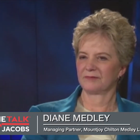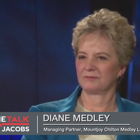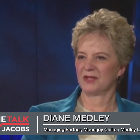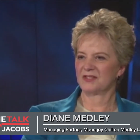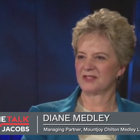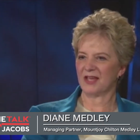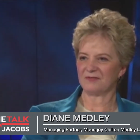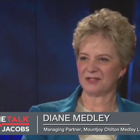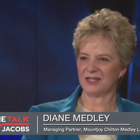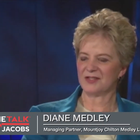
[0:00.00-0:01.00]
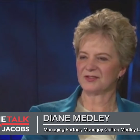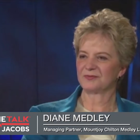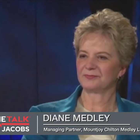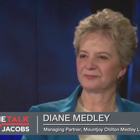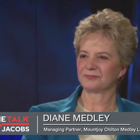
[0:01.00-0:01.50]
mid
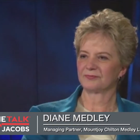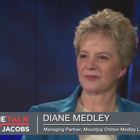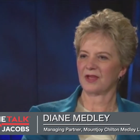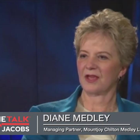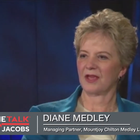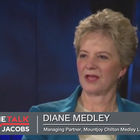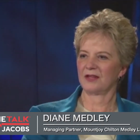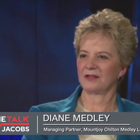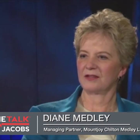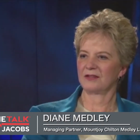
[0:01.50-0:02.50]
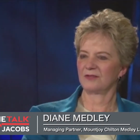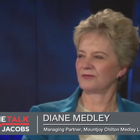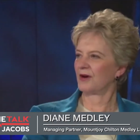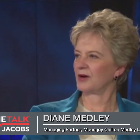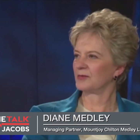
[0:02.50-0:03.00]
70s and the
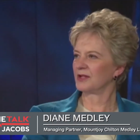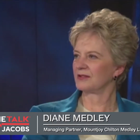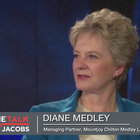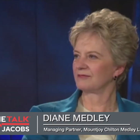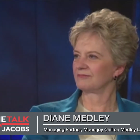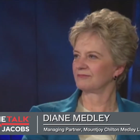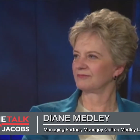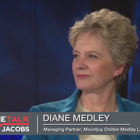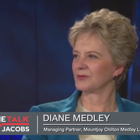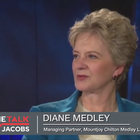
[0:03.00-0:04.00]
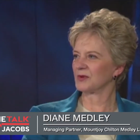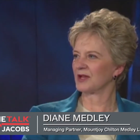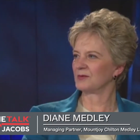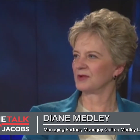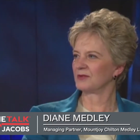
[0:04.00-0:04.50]
farming was
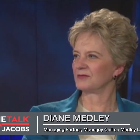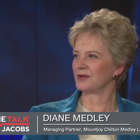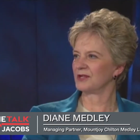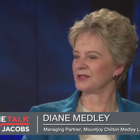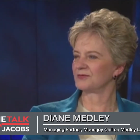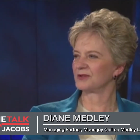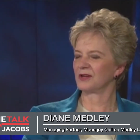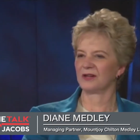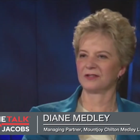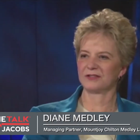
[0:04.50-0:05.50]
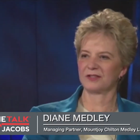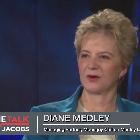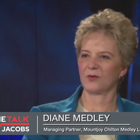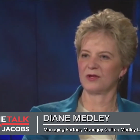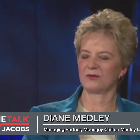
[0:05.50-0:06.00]
becoming very difficult.
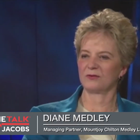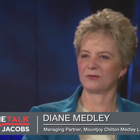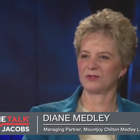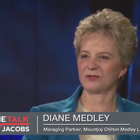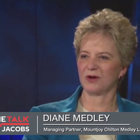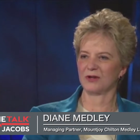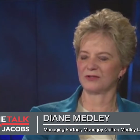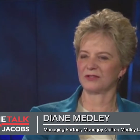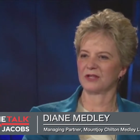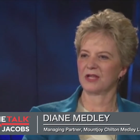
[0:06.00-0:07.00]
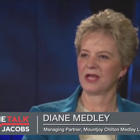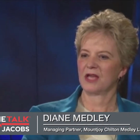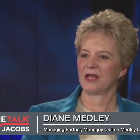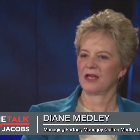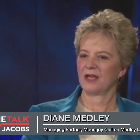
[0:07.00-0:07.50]
So we, we struggled.
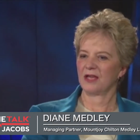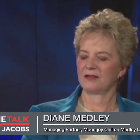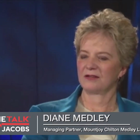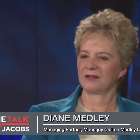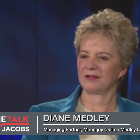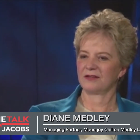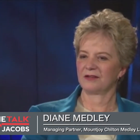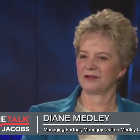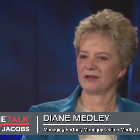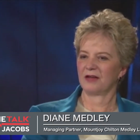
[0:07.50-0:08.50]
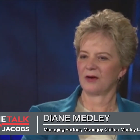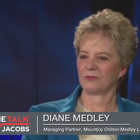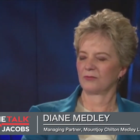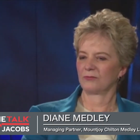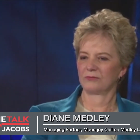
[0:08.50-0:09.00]
And I
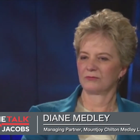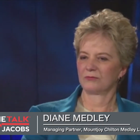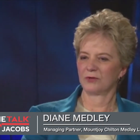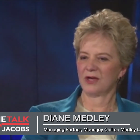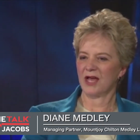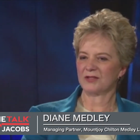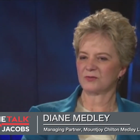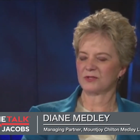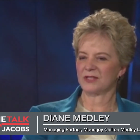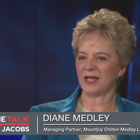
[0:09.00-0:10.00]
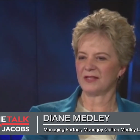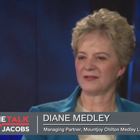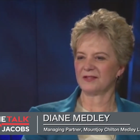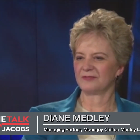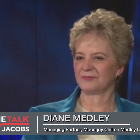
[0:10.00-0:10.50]
realized one day
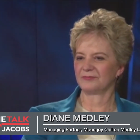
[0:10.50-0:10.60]
that